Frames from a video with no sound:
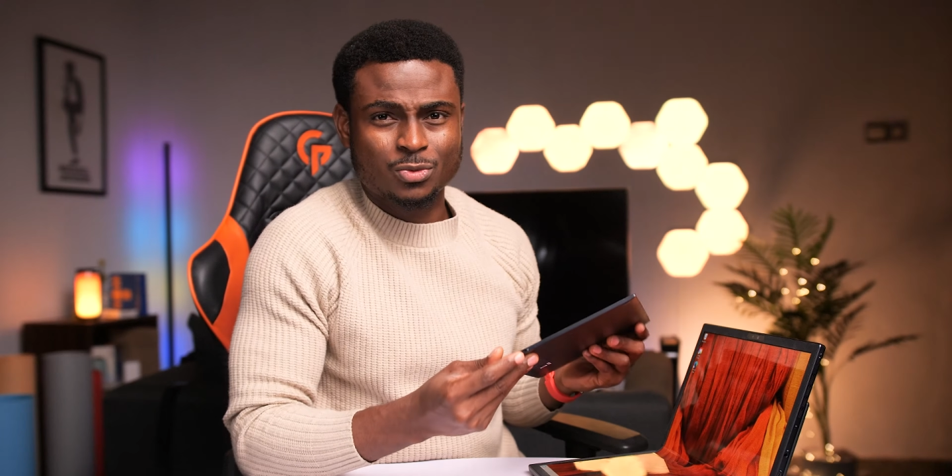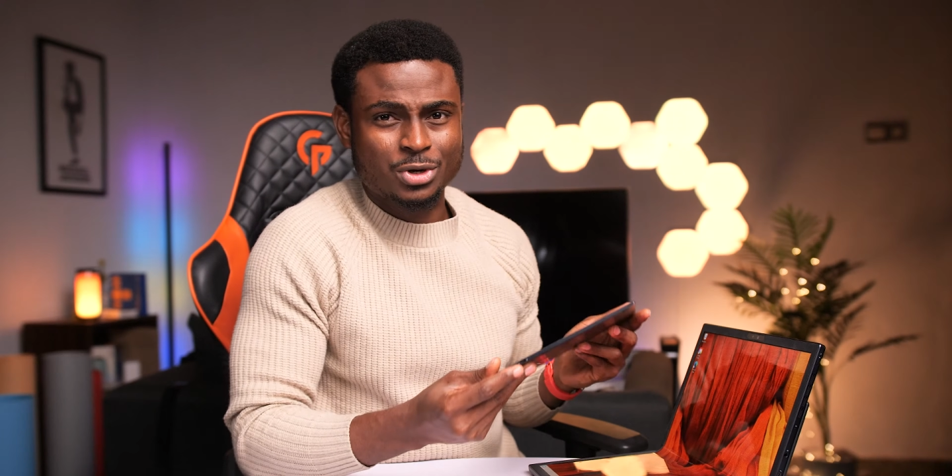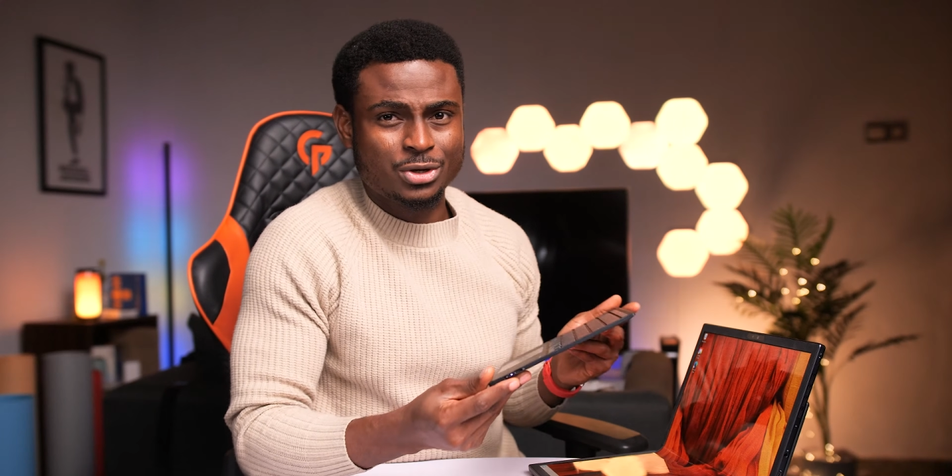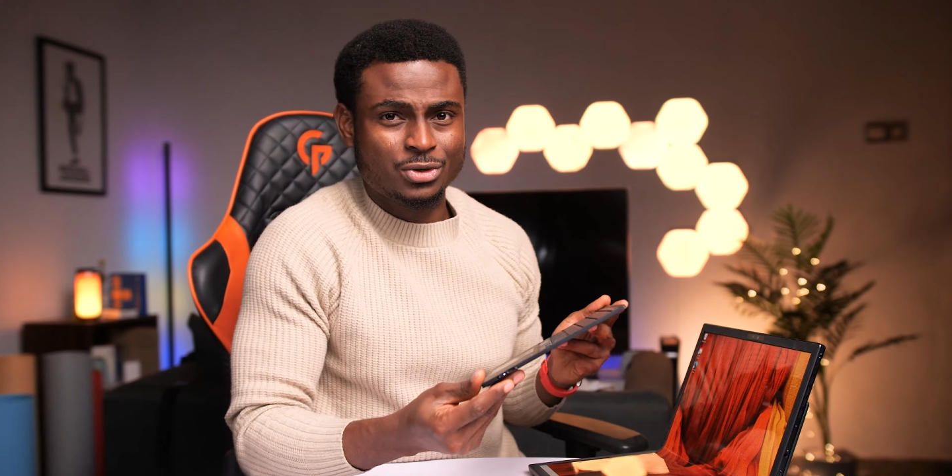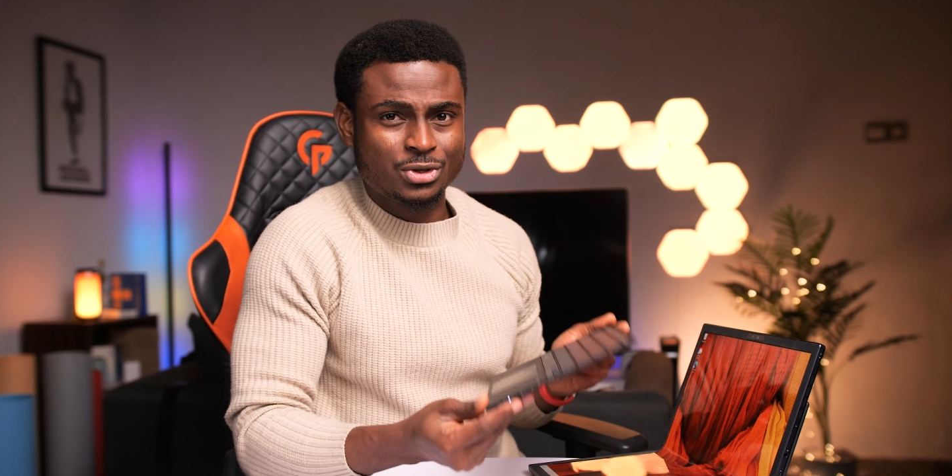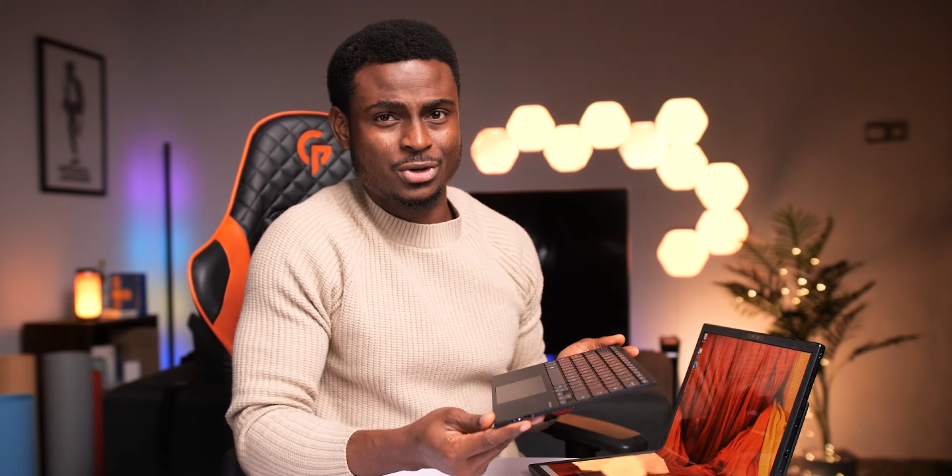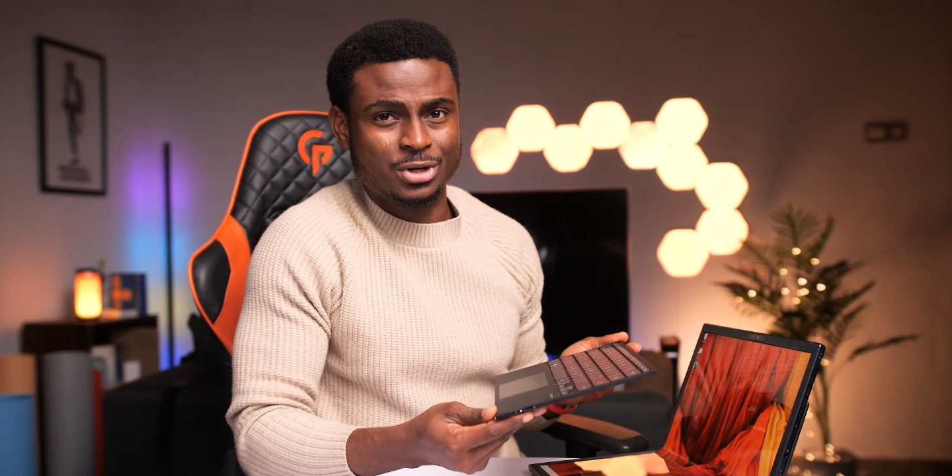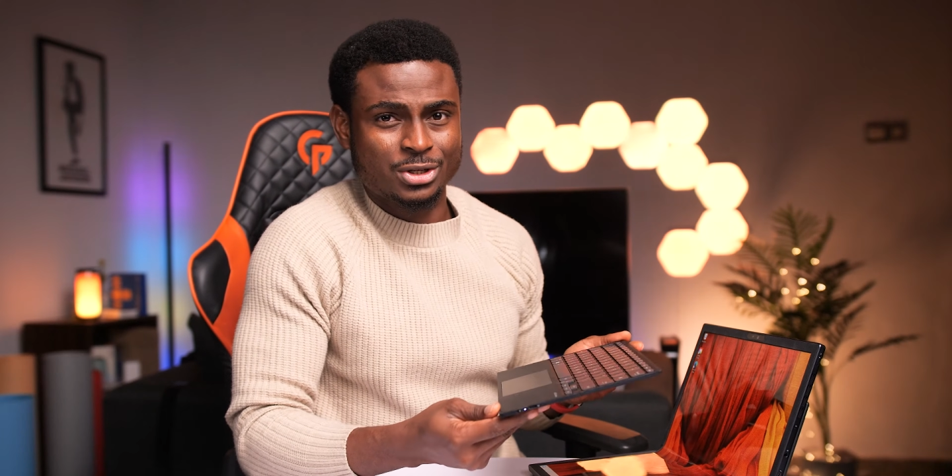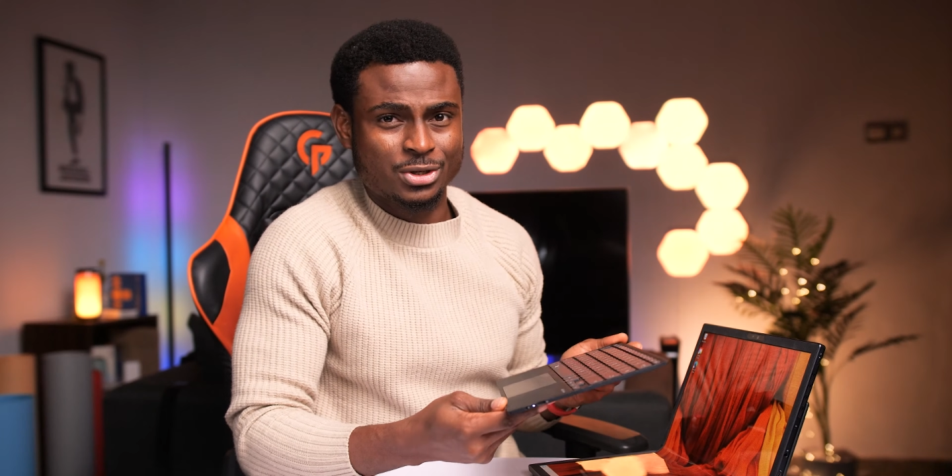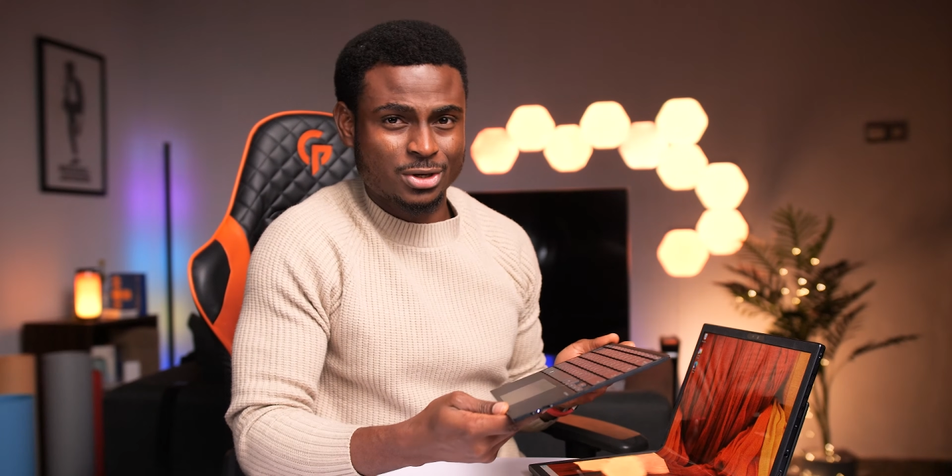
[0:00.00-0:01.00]
when you turn
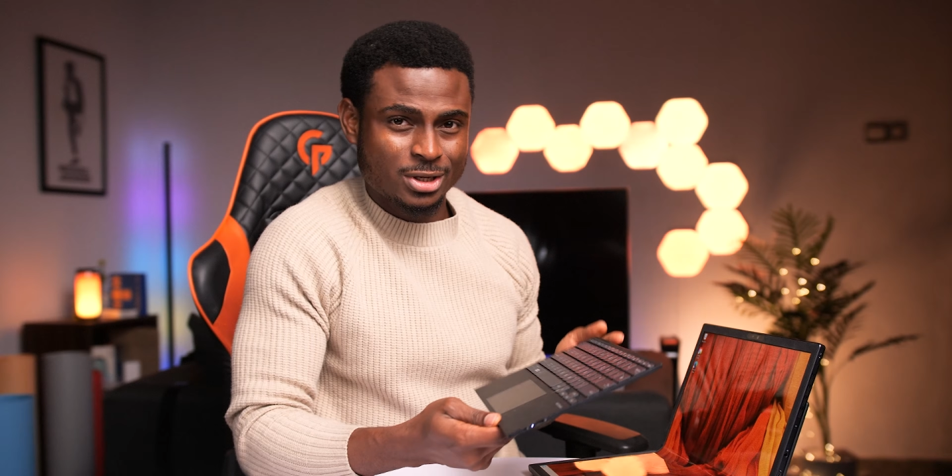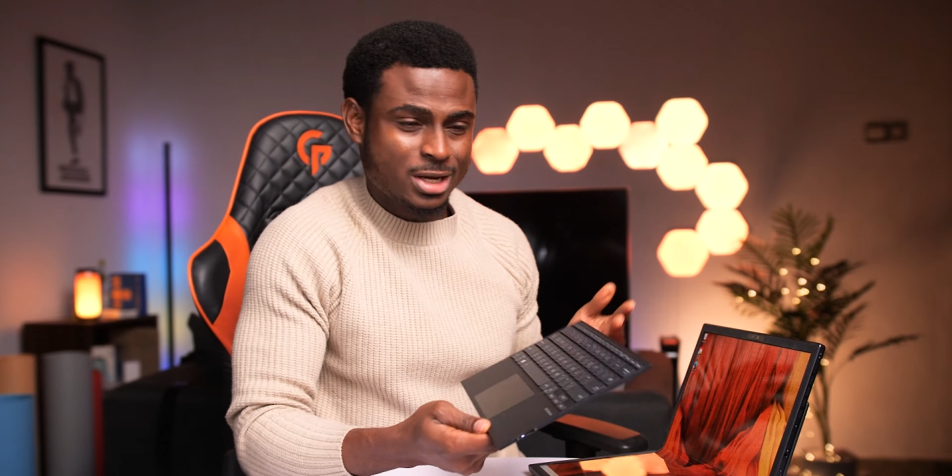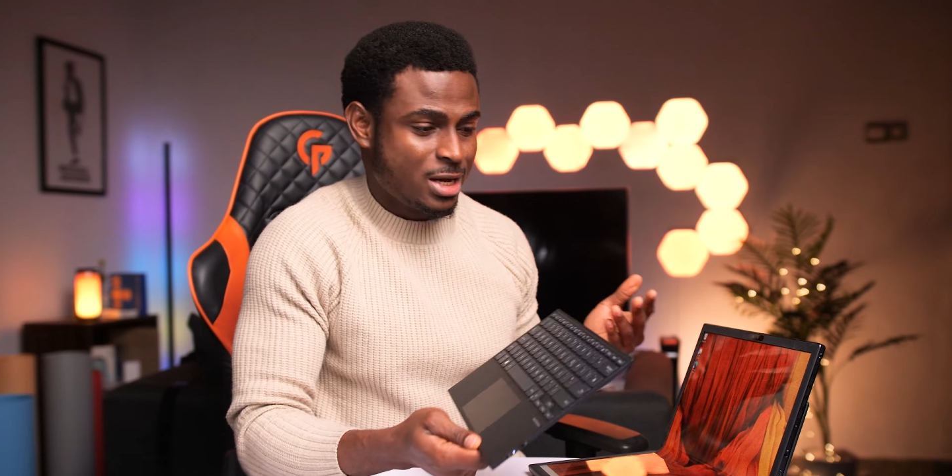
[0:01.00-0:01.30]
it on.